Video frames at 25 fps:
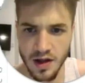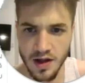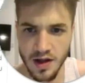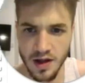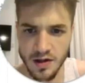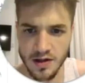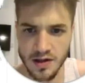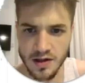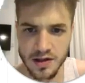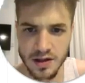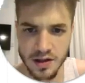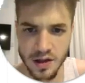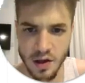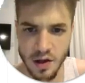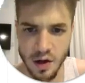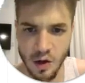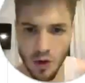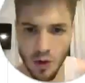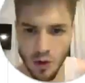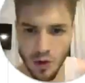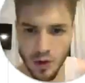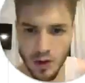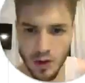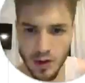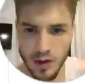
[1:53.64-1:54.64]

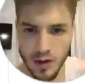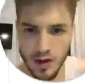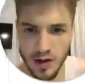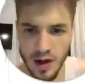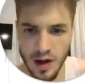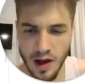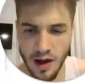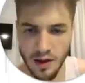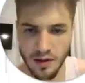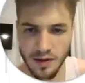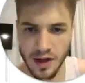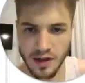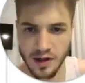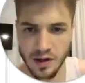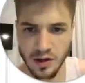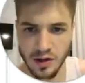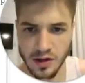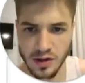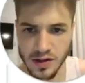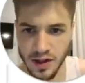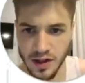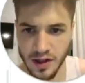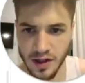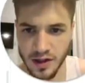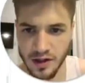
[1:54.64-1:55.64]
So yeah, that
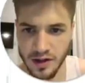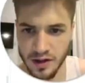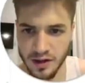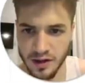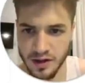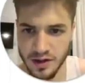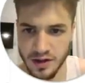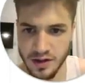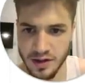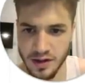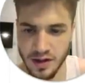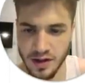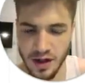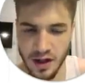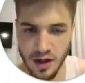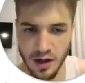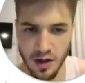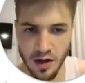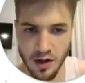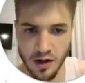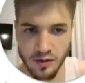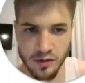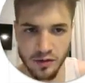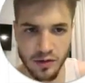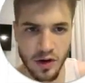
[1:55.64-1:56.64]
looks like a
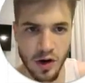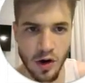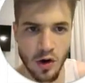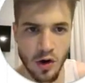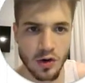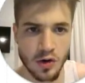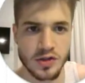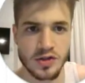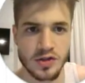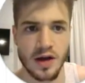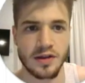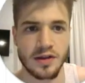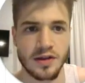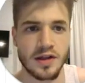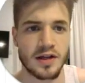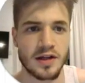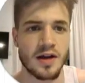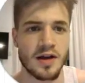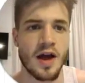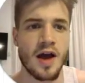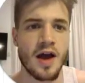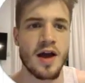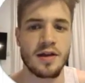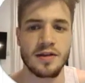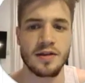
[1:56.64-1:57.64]
lot of code. So I
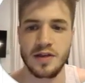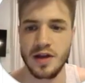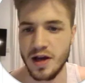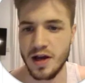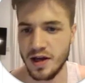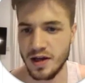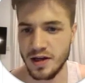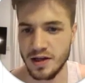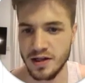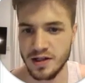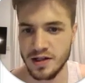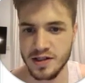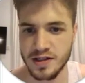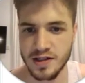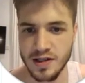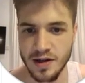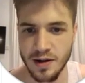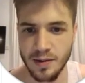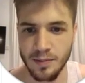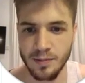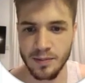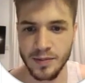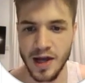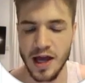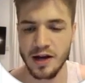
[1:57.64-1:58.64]
think there is
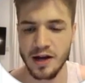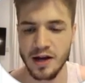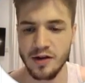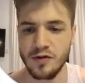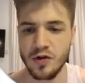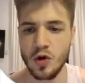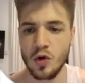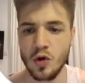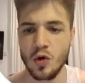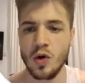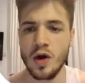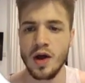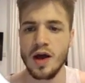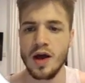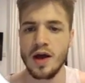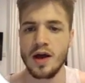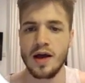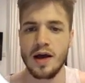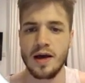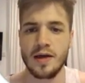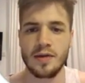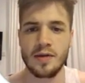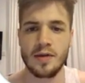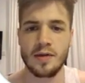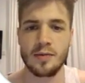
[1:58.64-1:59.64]
some data view,
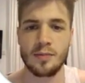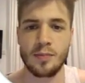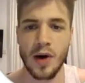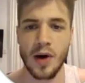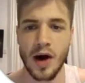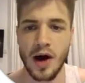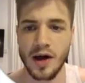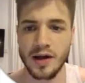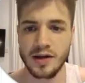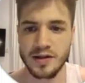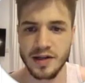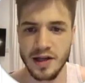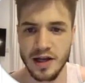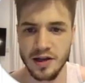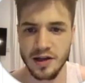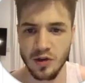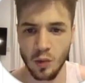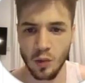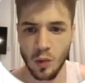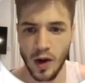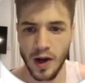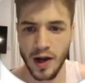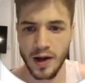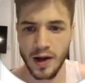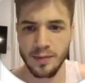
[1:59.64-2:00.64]
but either
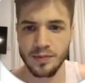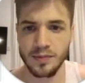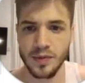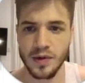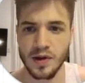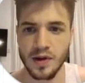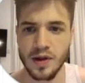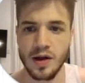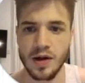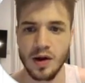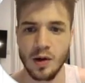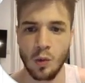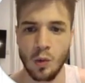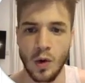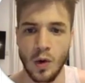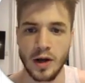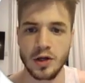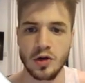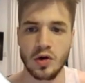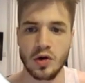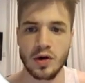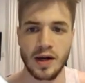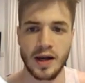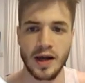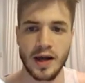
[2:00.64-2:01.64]
way, when
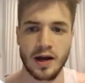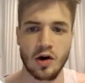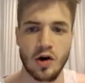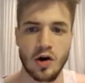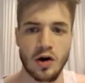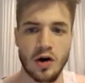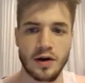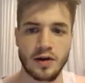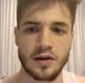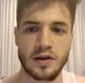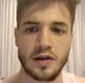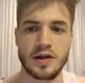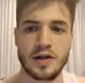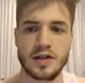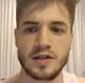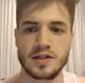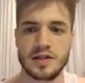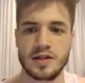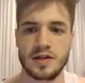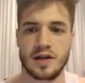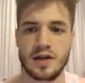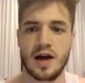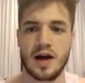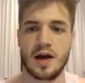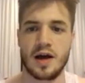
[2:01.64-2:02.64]
you click on
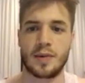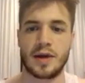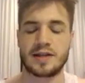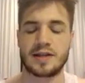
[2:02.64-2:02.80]
this, it